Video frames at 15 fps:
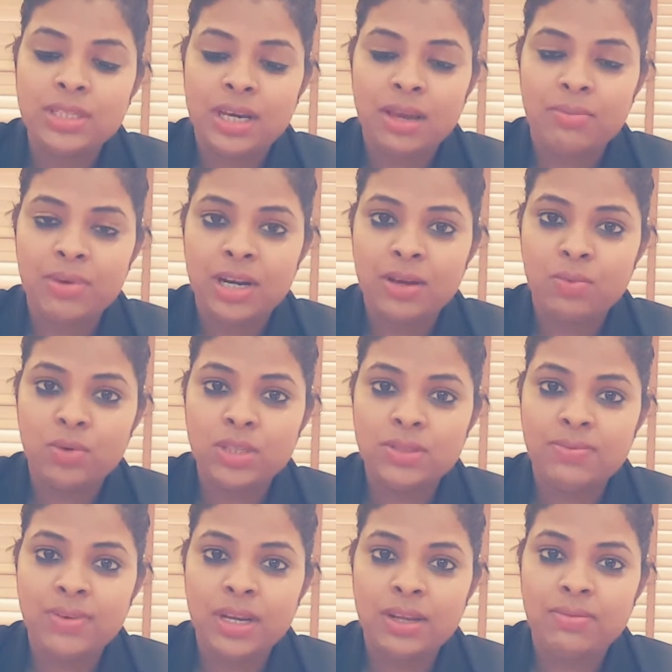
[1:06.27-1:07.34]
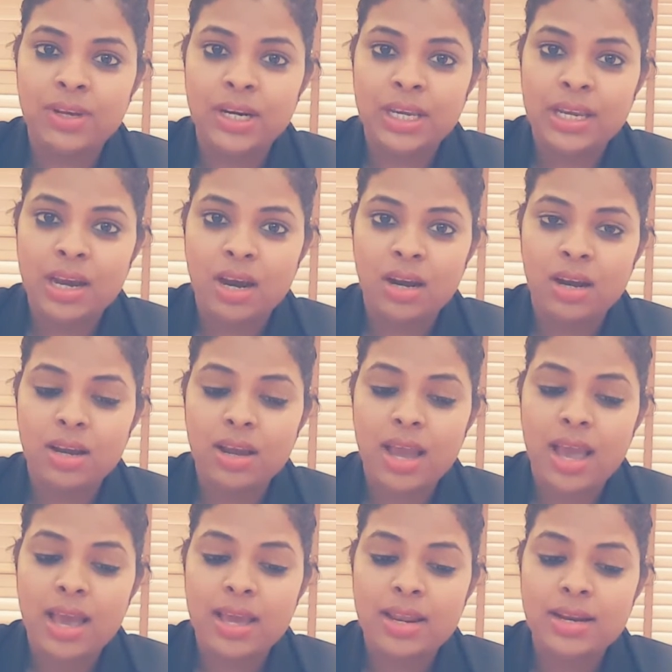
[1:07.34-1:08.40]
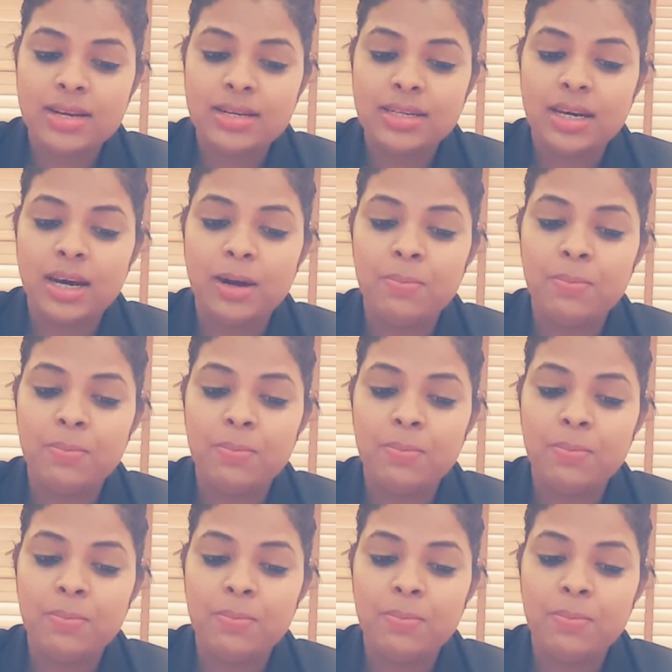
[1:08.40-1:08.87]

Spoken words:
time when I was very very young. And